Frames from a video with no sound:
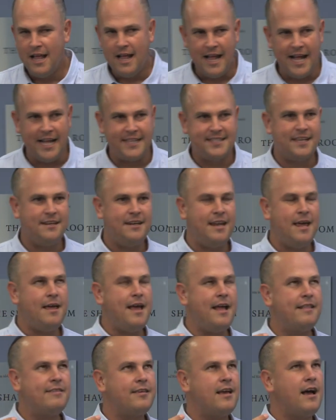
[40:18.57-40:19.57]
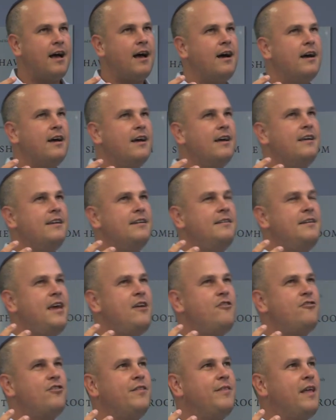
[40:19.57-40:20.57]
It's, an, it's a
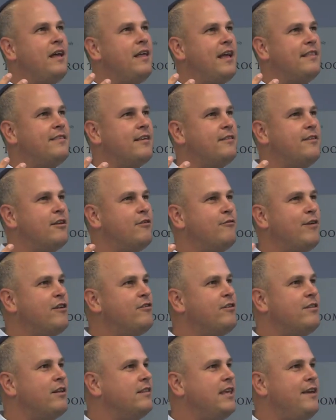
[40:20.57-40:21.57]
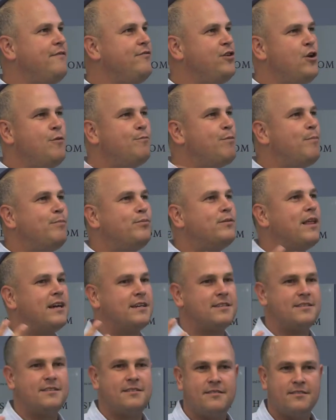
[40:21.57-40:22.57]
nation that, it's a generation that leaves you
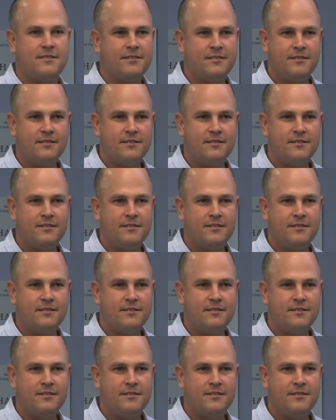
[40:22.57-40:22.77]
perplexed.